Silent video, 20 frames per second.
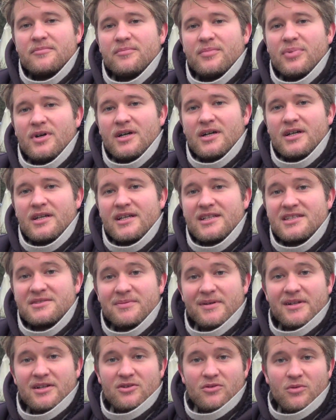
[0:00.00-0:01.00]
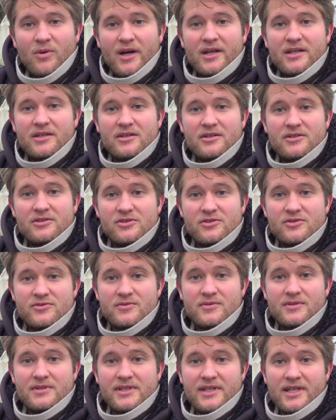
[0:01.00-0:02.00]
But it's been quite an
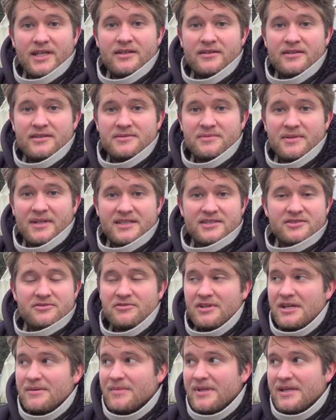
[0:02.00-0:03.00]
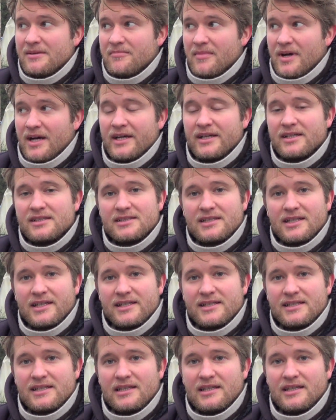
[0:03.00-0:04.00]
unusual year. It's been extremely mild
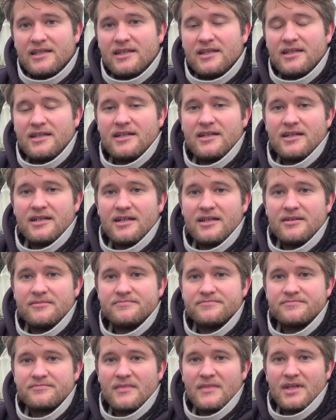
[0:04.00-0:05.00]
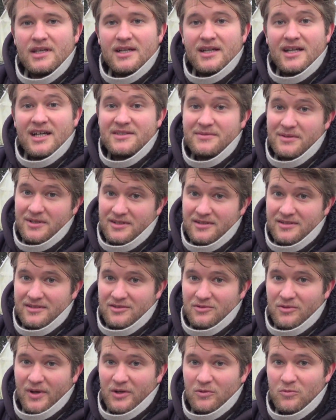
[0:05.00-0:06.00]
lately. It's been
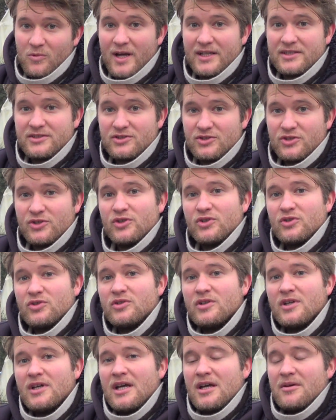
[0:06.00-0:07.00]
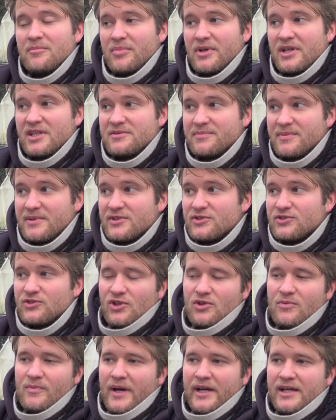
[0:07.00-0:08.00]
quite wet too, but it's been
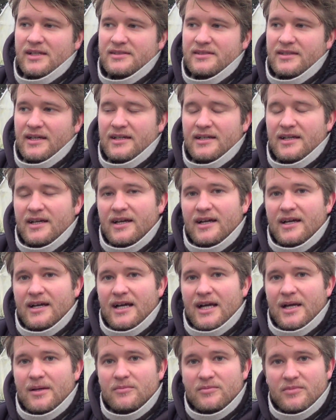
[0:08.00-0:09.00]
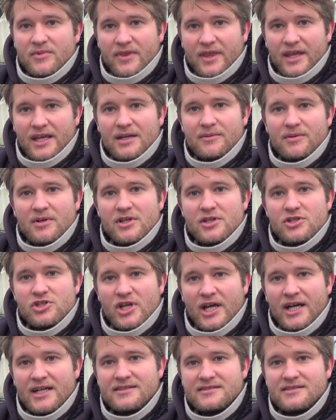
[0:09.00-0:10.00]
so mild that I think I'm going to
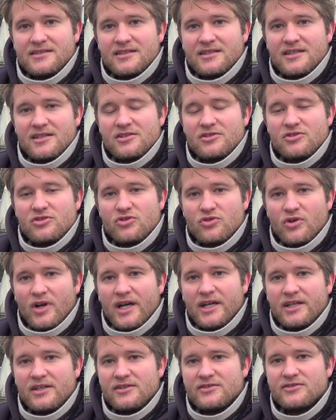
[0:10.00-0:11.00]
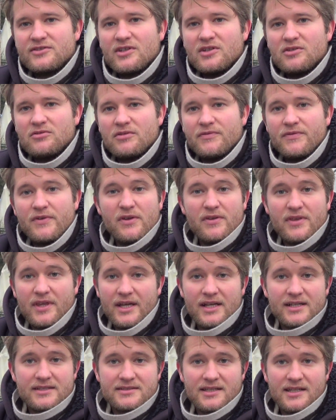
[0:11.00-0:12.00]
chance it and try to sow a few
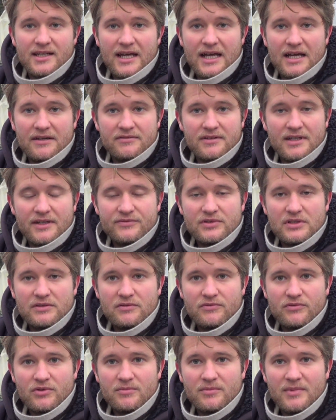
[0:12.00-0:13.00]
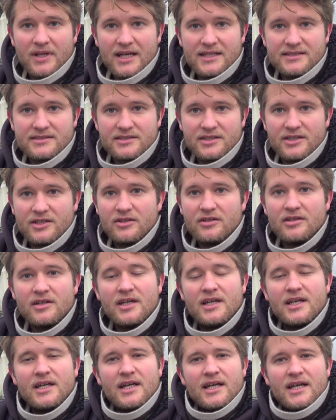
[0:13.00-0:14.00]
things that I have left over from last year
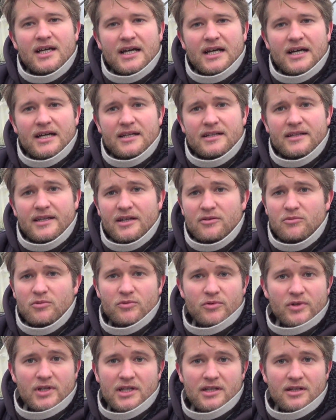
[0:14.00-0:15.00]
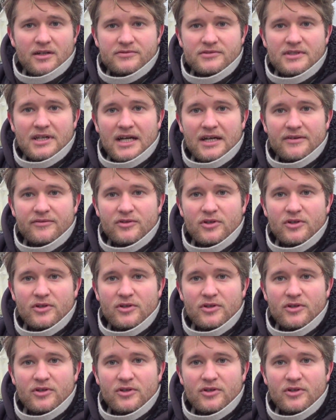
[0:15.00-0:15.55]
and that I would really love to have